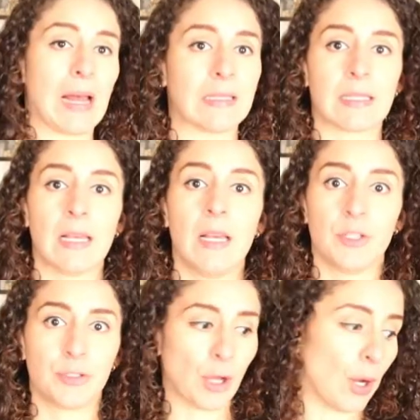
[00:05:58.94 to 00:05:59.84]
bands.
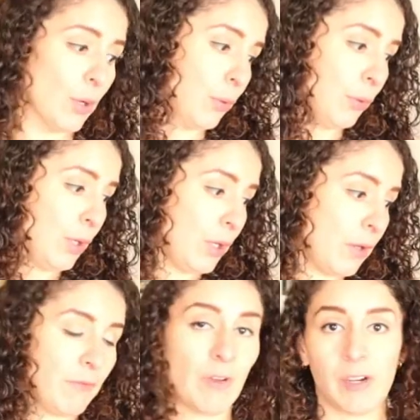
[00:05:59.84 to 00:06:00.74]
So
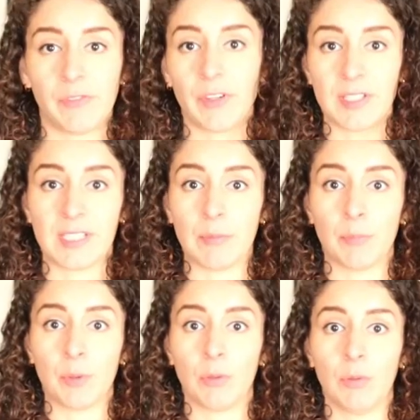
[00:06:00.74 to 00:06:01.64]
very, very
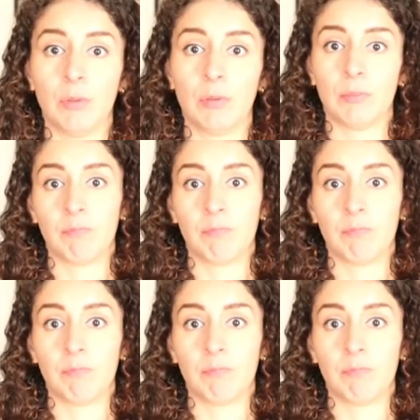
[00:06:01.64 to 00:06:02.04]
simple,